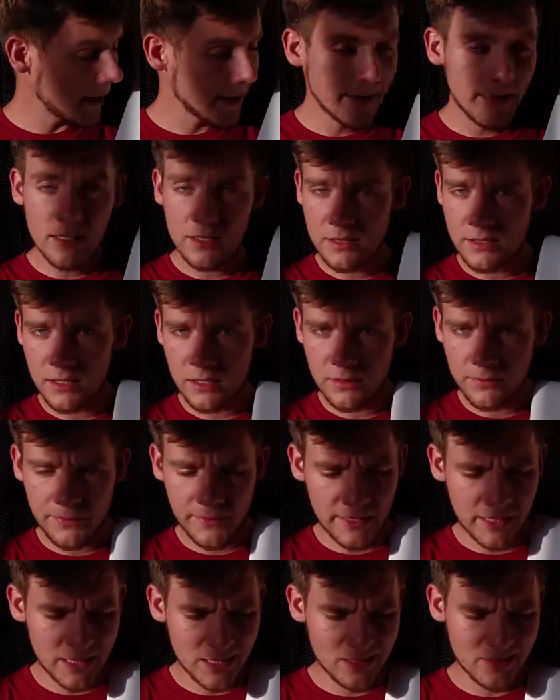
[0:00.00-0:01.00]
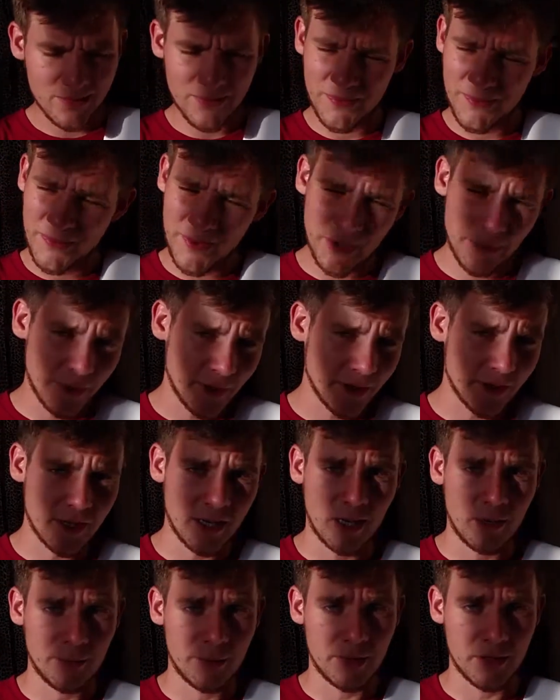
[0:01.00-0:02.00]
I itself is very
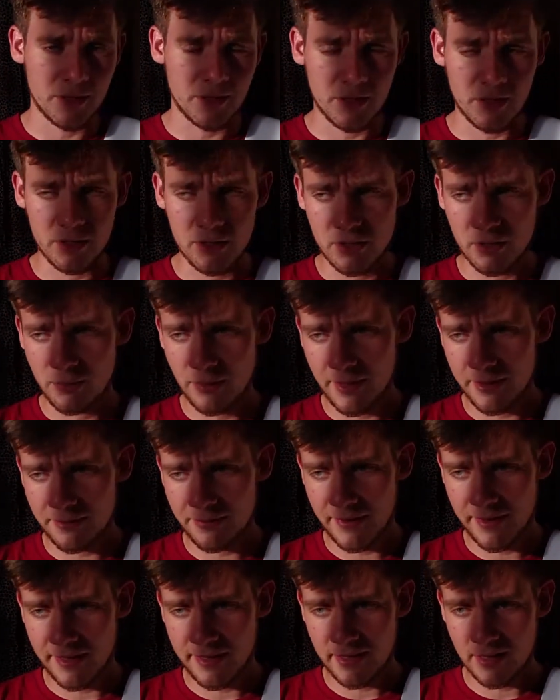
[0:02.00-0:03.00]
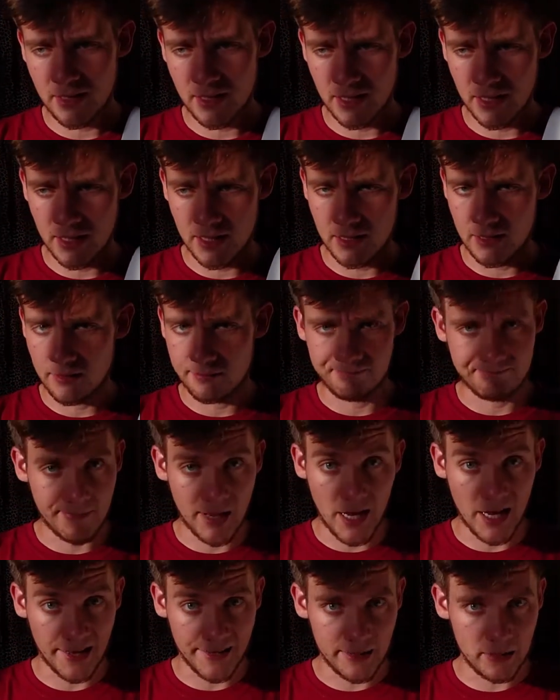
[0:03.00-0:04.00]
uncommon in Dutch. You might find it in
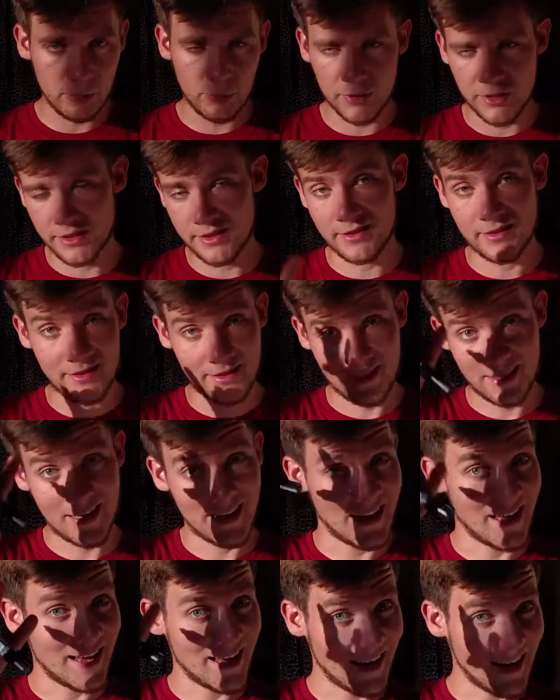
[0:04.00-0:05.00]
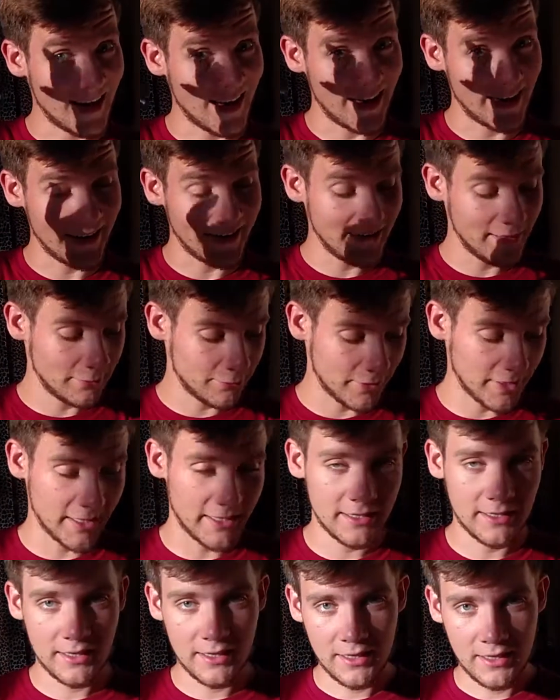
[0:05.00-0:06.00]
hi, which is hi,
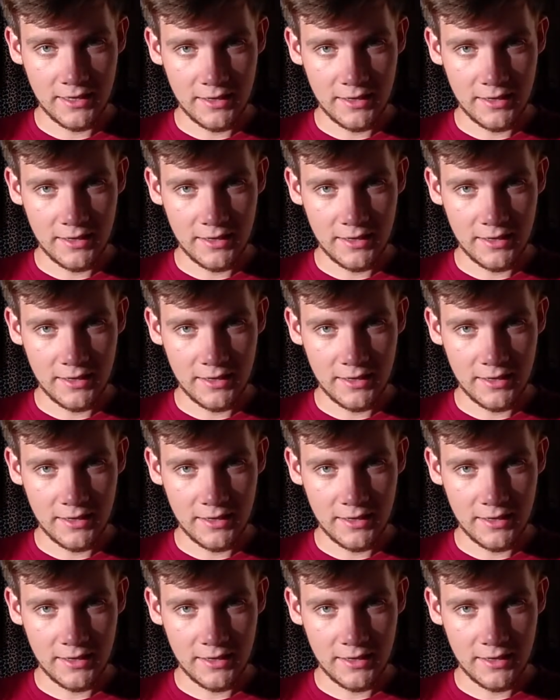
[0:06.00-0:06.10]
right?